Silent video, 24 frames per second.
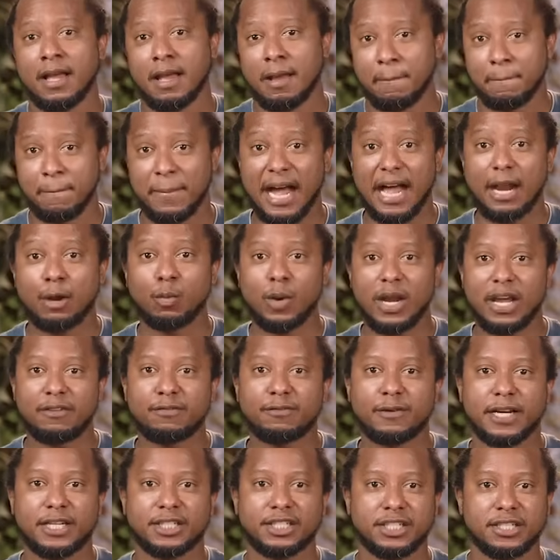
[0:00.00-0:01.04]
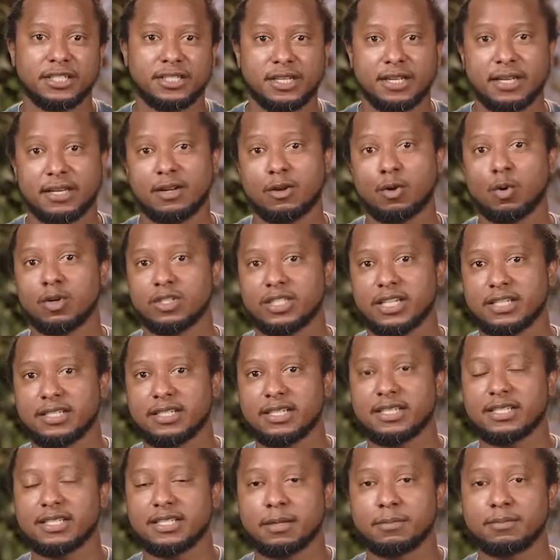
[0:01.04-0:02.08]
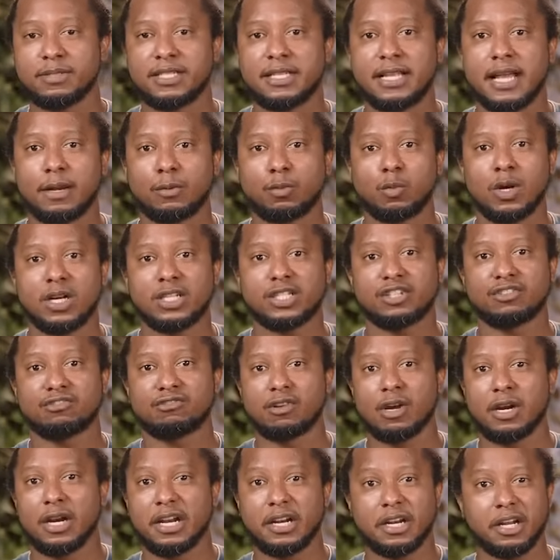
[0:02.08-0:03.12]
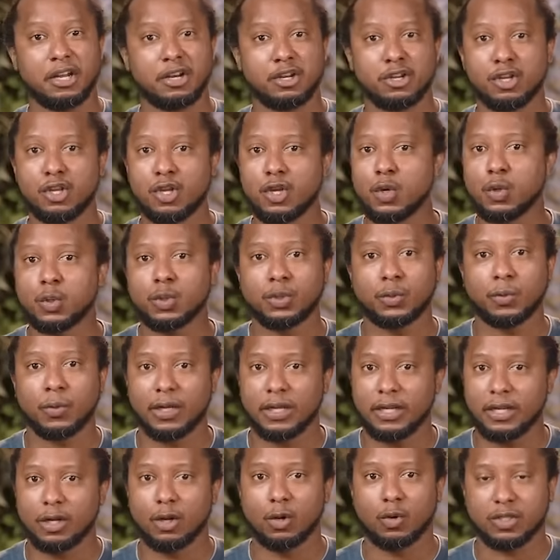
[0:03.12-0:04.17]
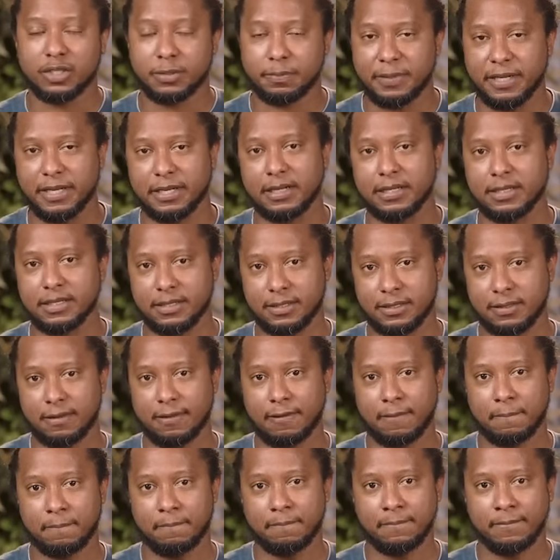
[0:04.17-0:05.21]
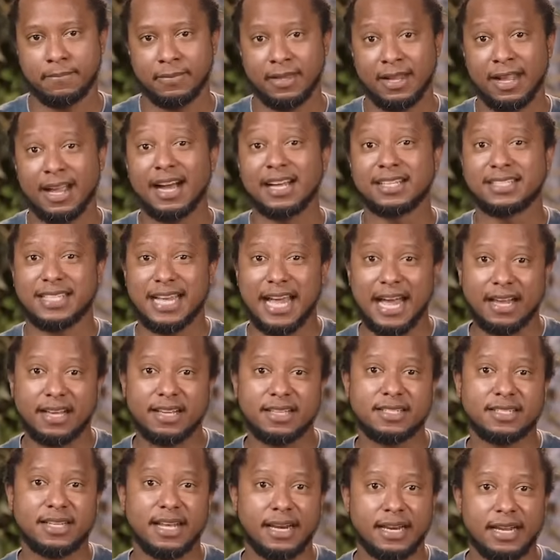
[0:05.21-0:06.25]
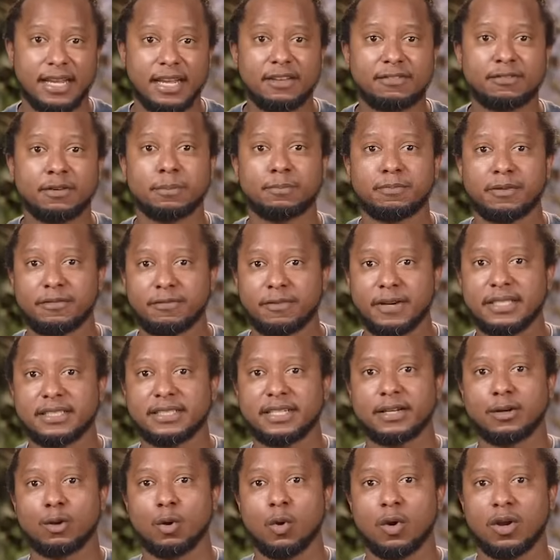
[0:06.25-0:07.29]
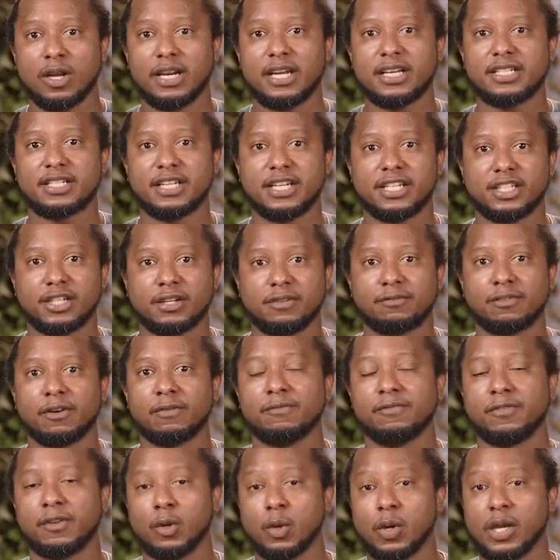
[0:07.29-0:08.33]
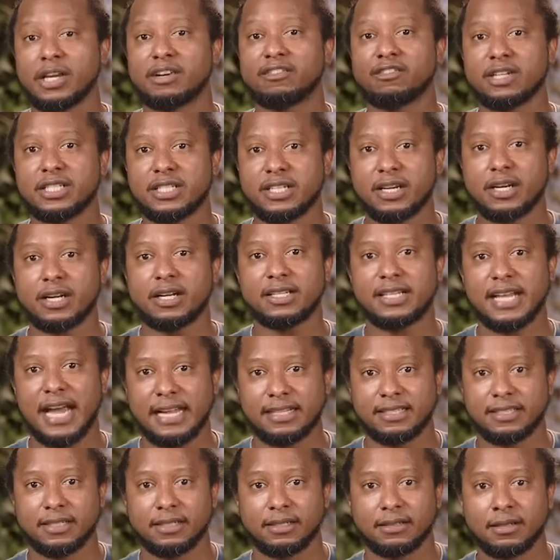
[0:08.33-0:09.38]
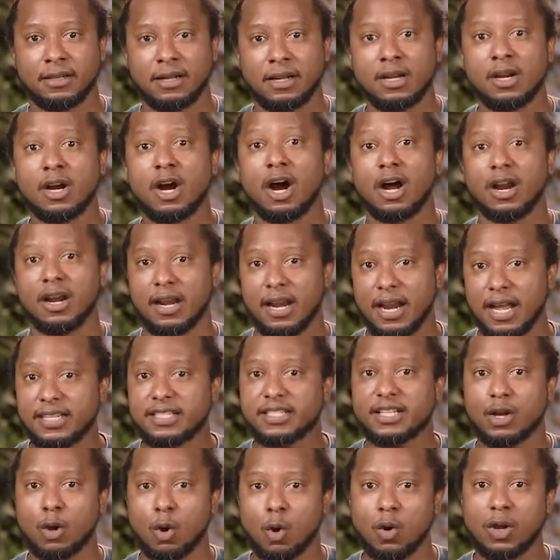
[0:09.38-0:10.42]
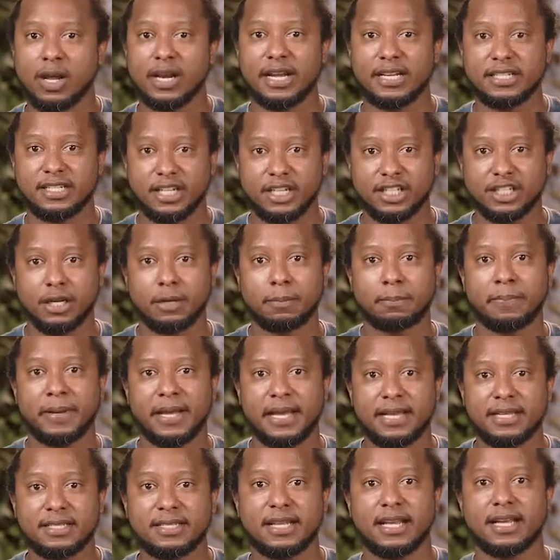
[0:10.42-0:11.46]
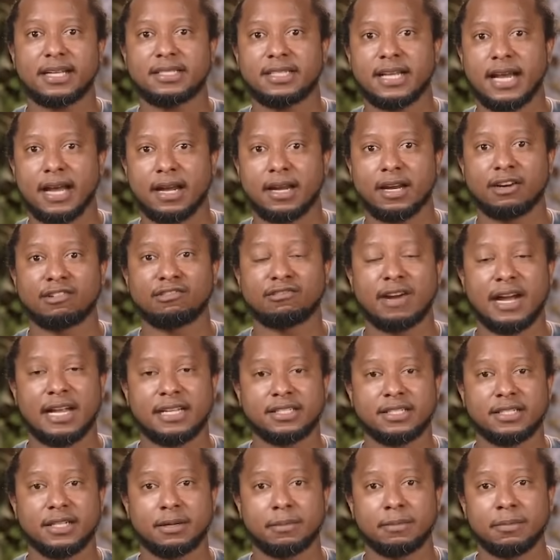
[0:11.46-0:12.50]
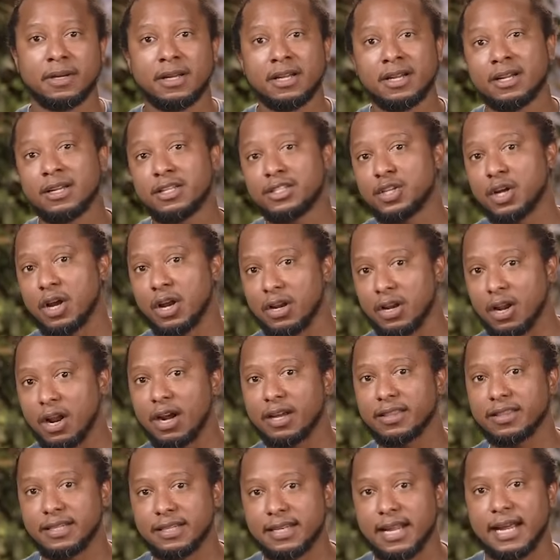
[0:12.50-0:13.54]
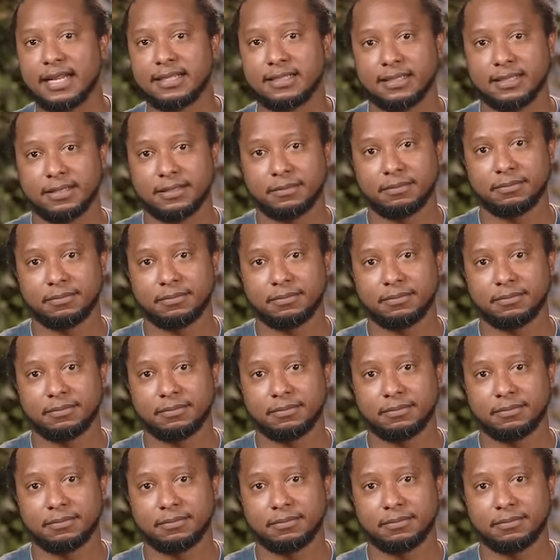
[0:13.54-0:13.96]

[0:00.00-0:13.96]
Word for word: Malware infections can cause a system's network to run at unusually low speeds. Attackers can even prevent an organization from viewing critical data unless the organization pays the attacker ransom to unlock the data.